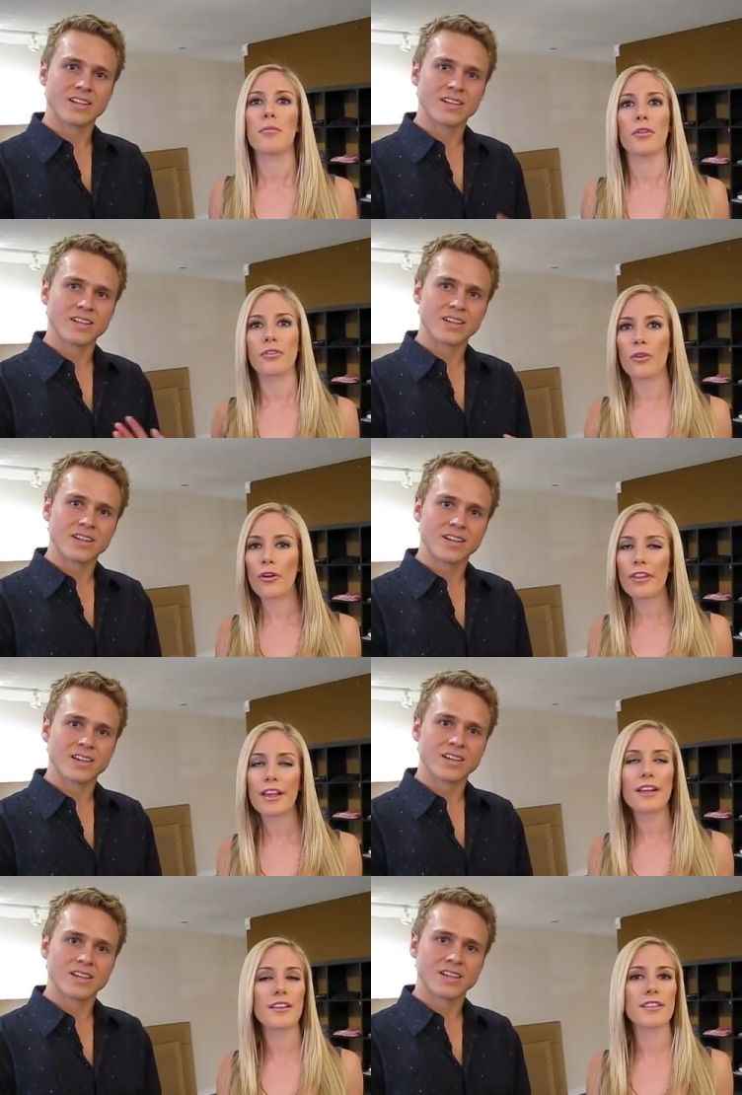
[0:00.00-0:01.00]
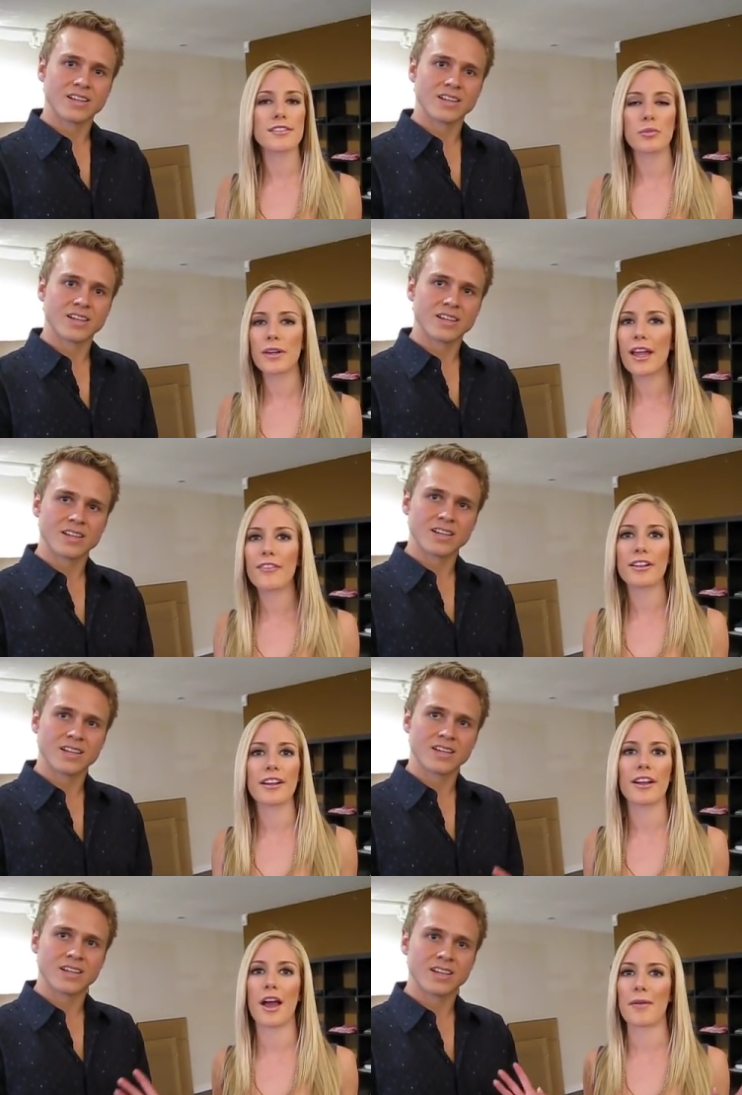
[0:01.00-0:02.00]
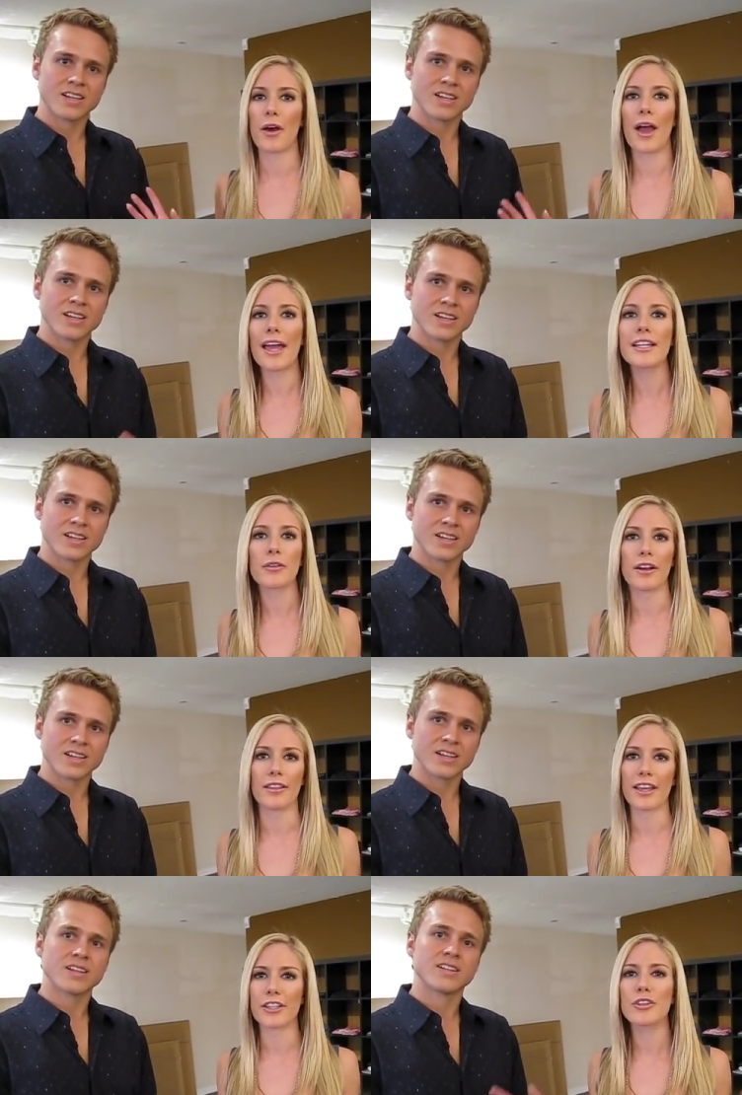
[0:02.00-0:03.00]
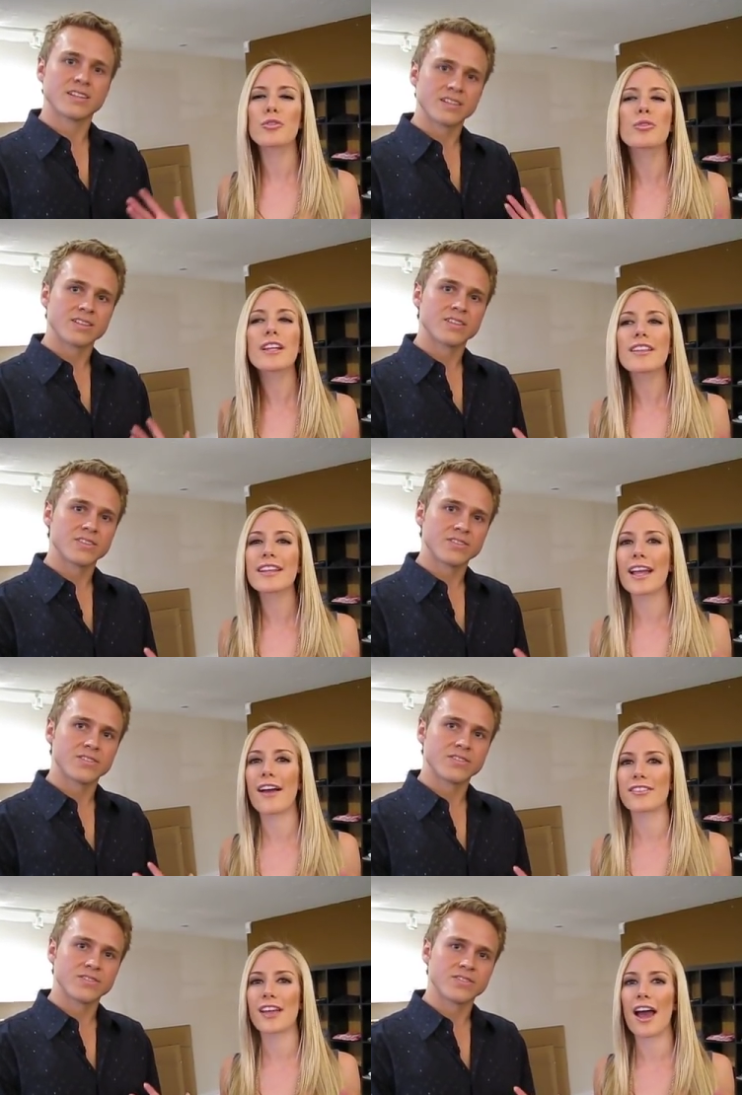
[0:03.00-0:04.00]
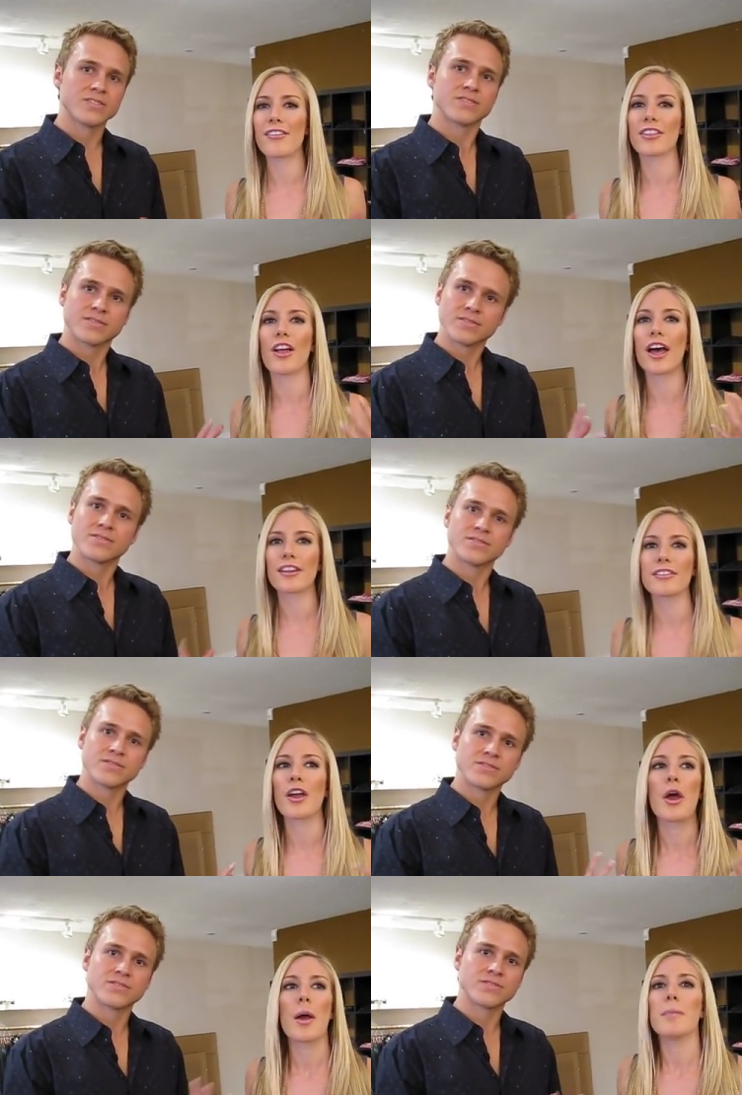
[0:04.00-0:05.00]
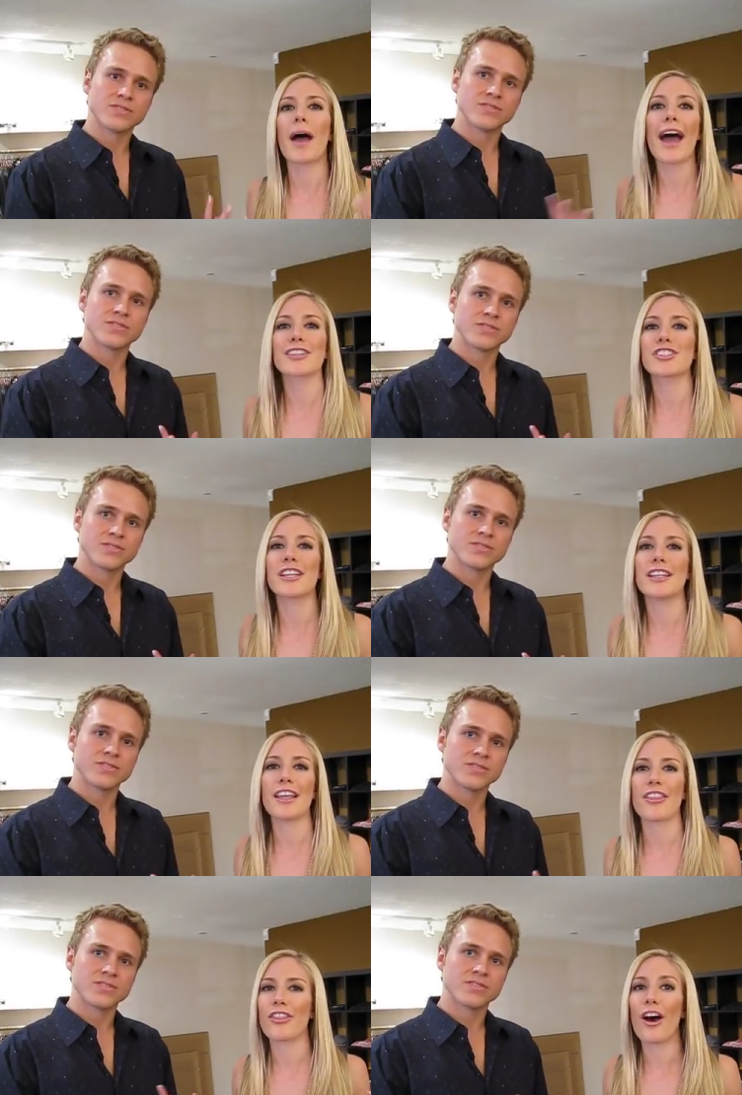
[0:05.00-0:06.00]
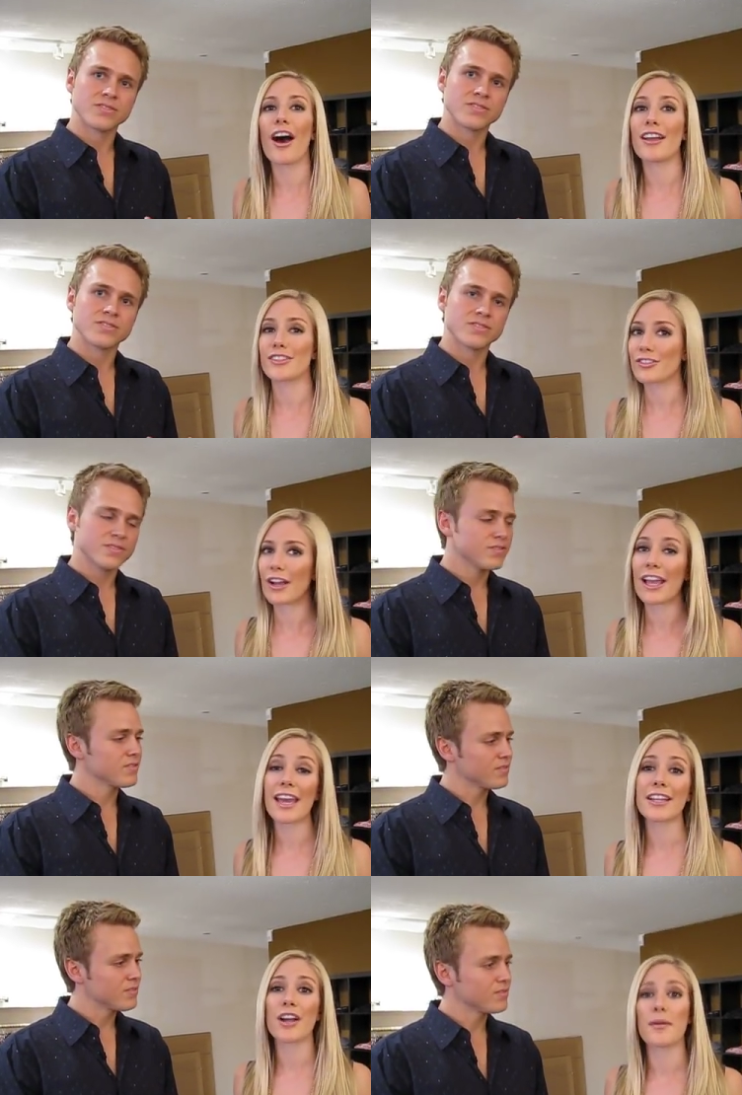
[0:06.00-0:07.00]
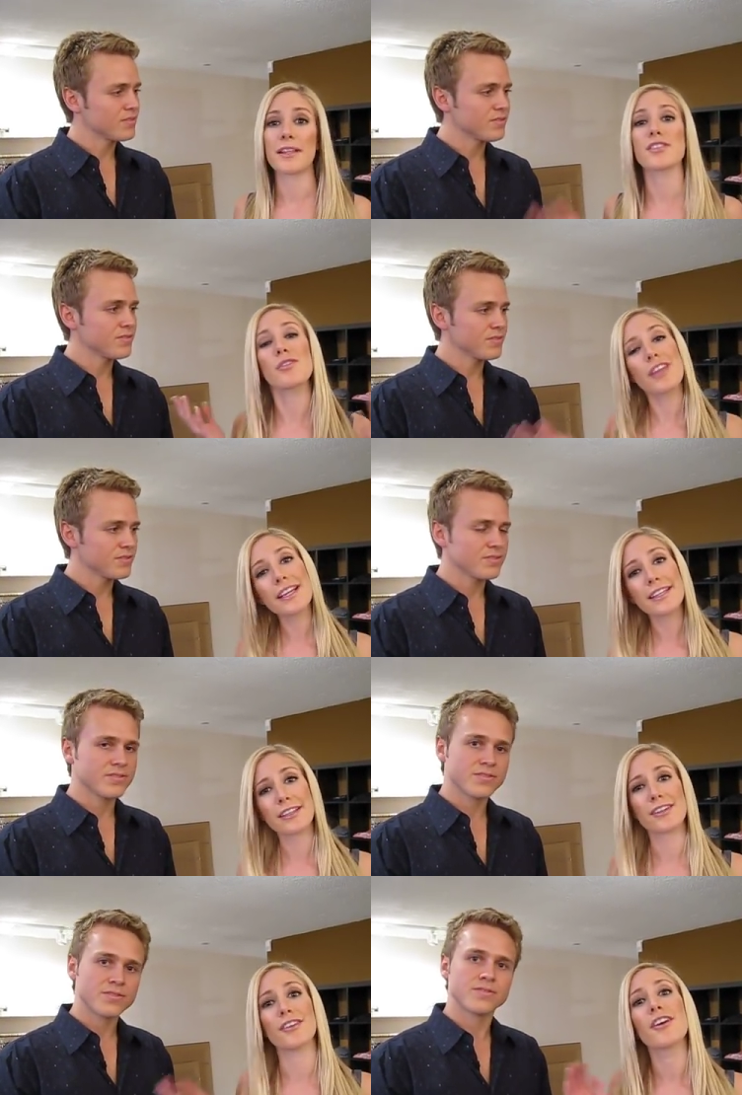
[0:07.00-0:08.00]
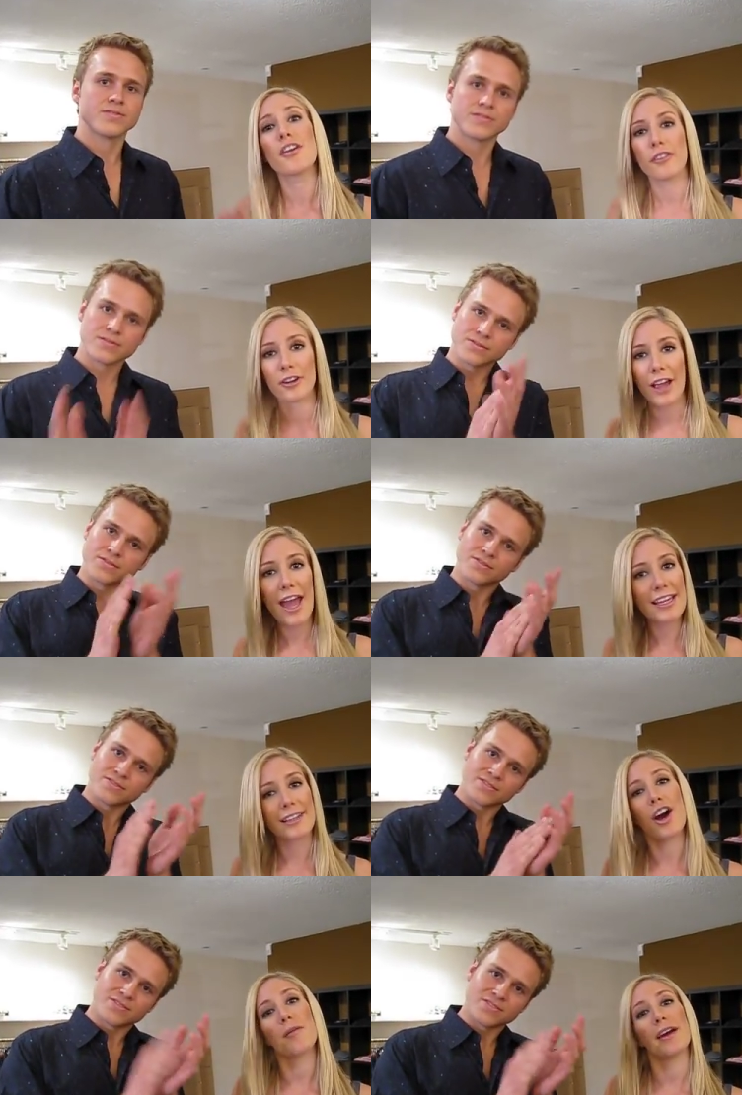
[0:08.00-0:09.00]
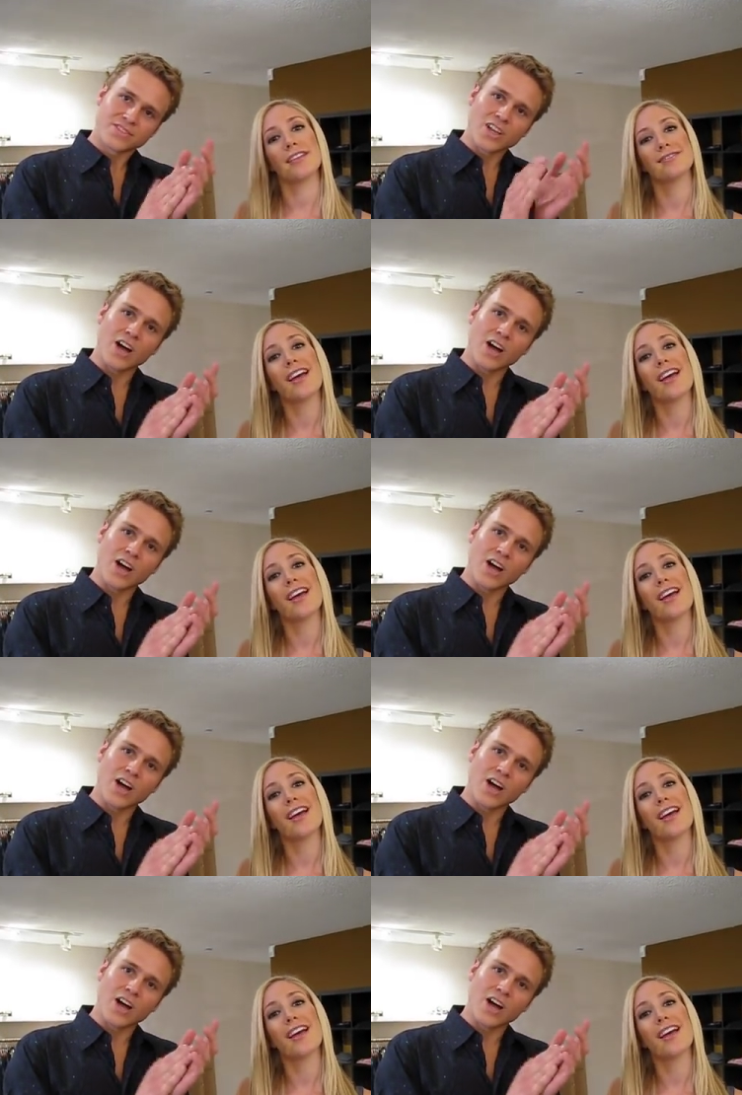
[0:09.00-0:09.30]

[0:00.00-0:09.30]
Speaker 1: before The Hills, whenever, about anyone. Like, you really have to have a lot of passion and thought to write any comment. So thank you for any comment.